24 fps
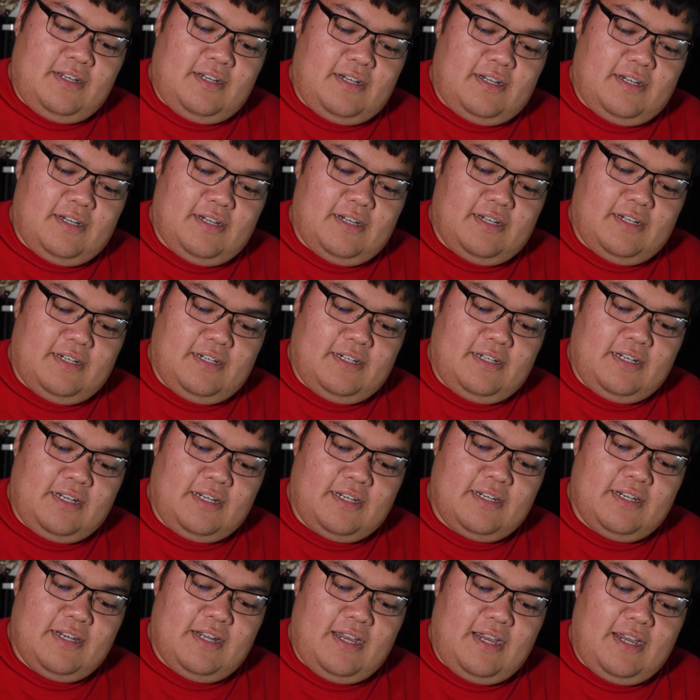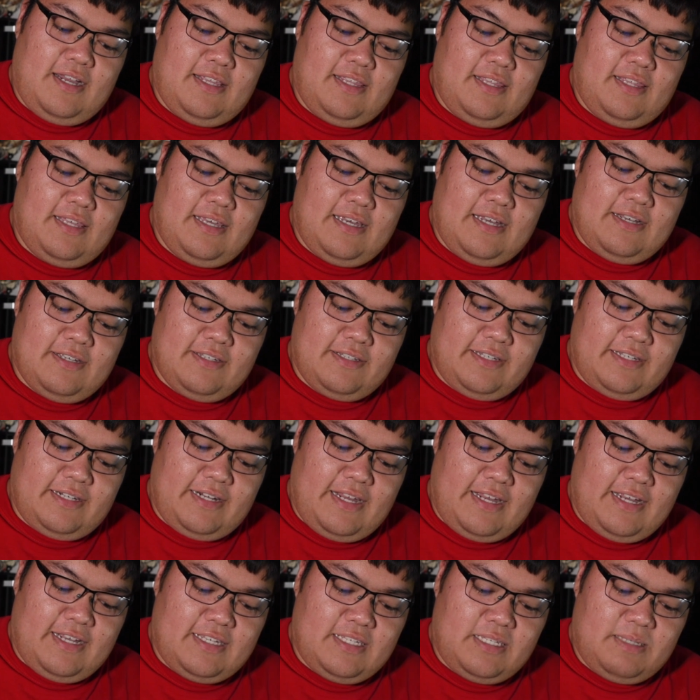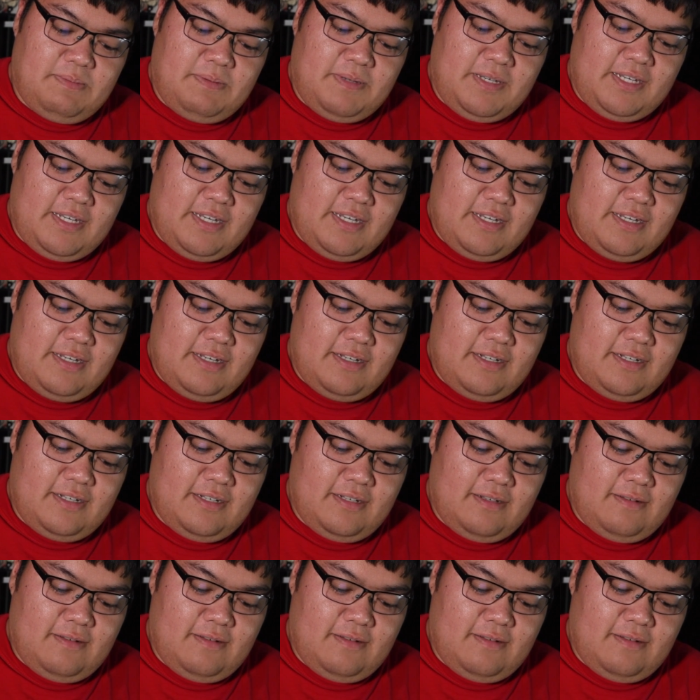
our 9,000 XP.